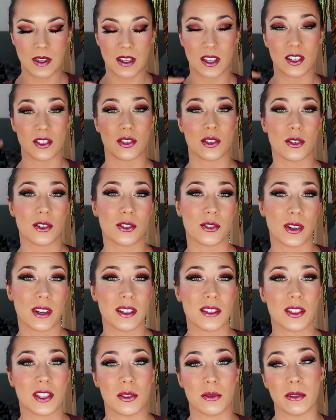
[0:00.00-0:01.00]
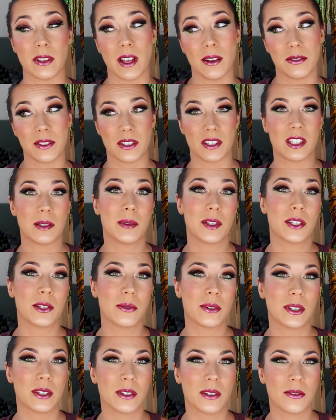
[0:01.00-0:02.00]
Is there a dress you'd love to see me do a
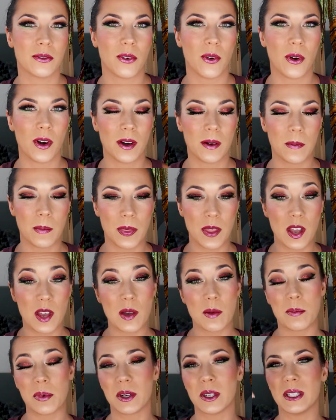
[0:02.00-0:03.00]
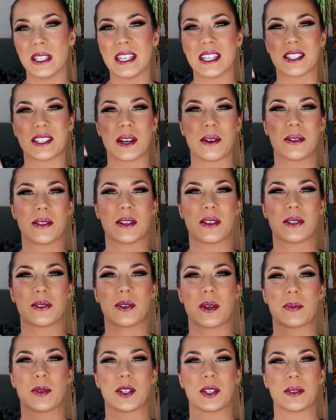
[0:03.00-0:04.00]
look for? Put a link down in the
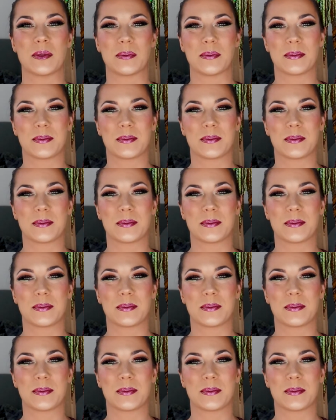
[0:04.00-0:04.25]
description.